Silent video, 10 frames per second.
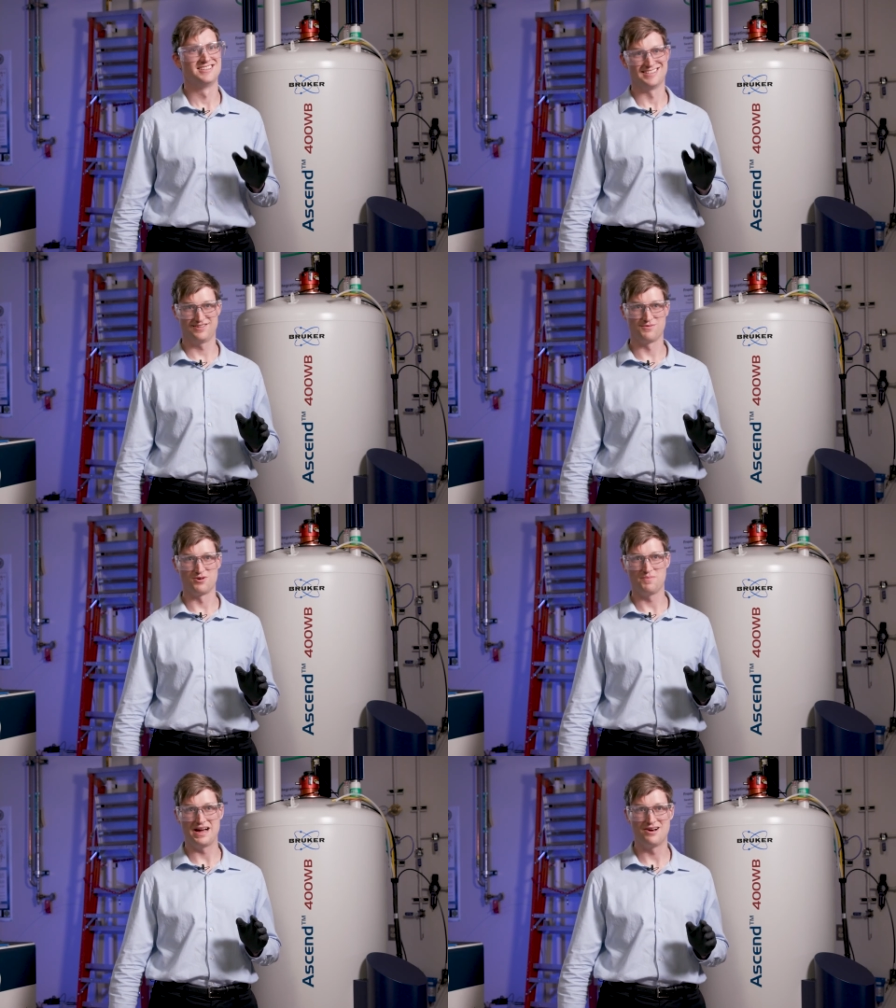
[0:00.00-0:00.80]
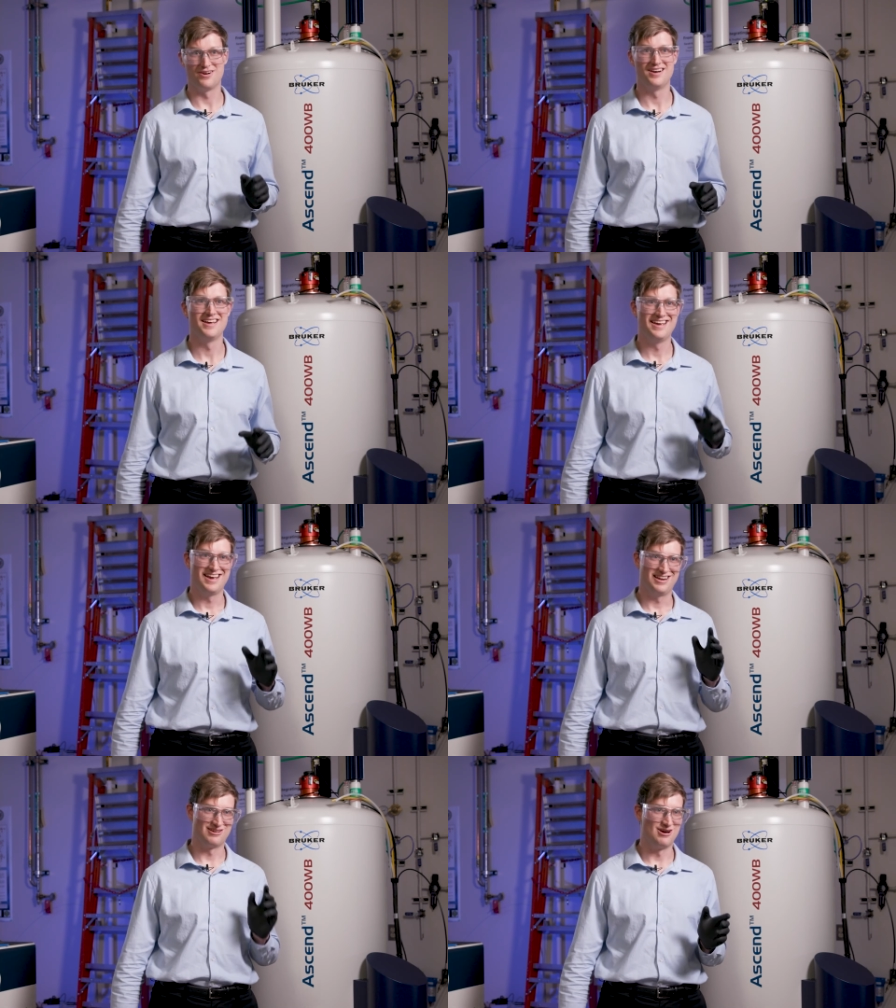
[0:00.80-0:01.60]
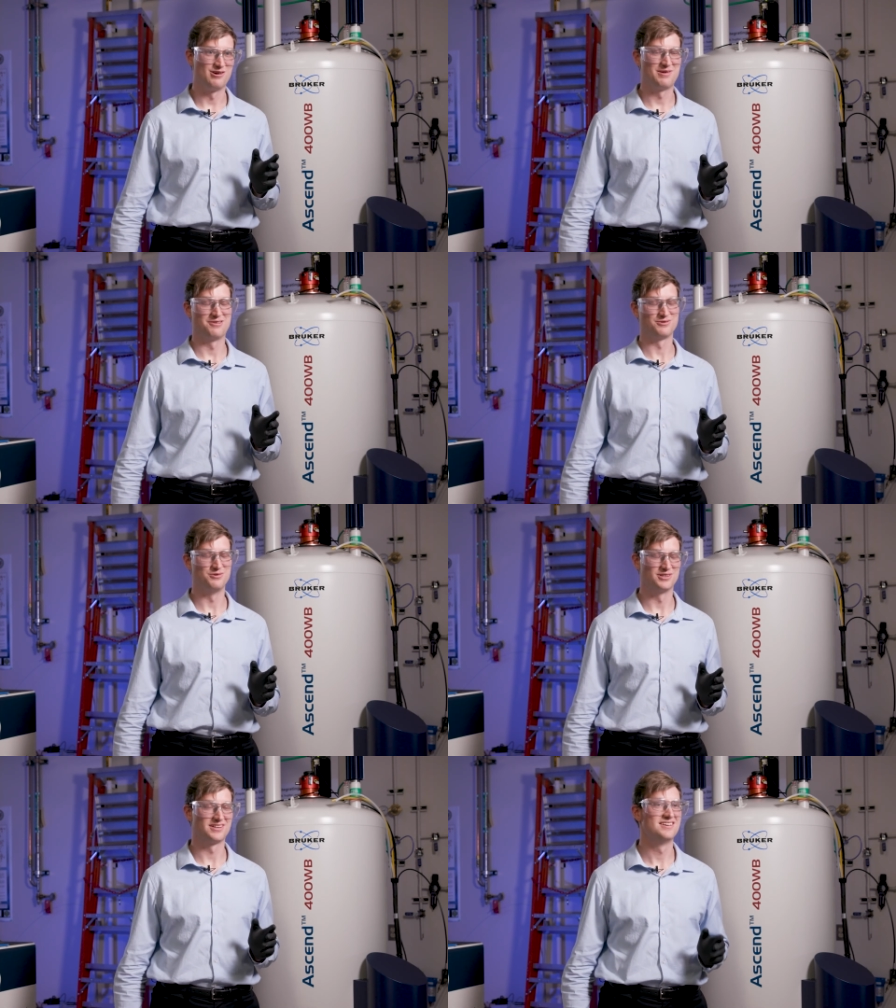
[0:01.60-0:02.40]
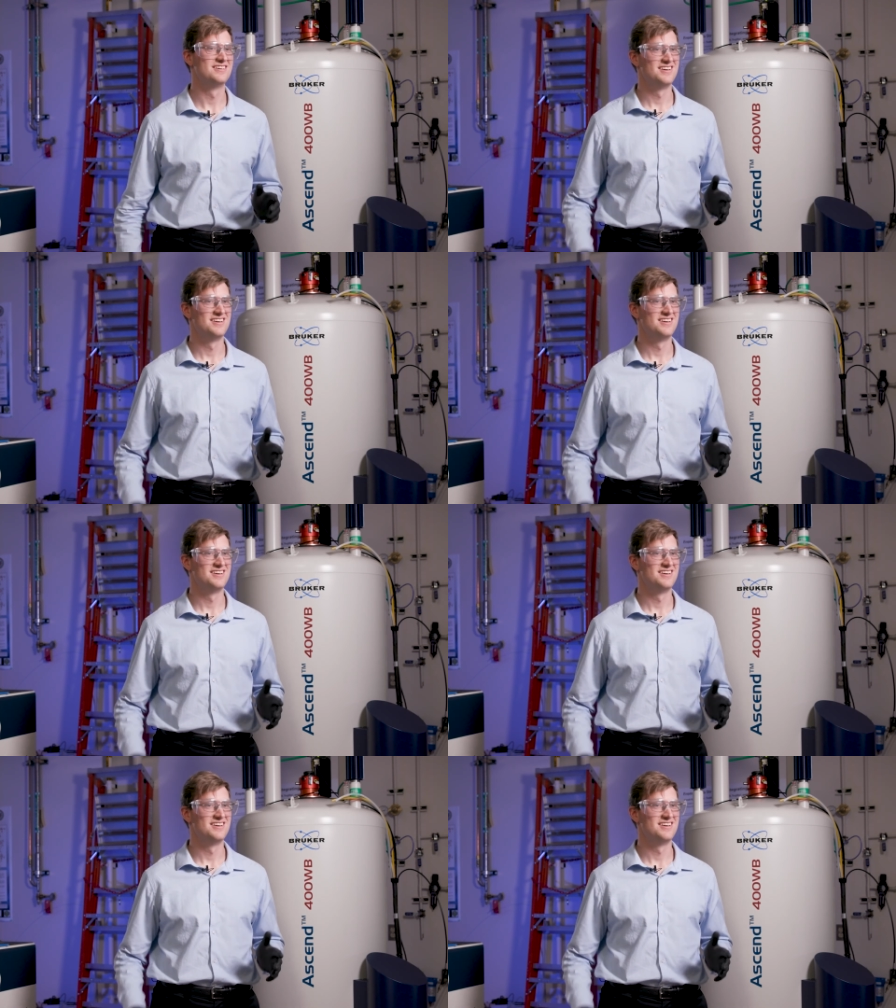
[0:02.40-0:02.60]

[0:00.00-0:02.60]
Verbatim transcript: deliver more power, and are all around cooler.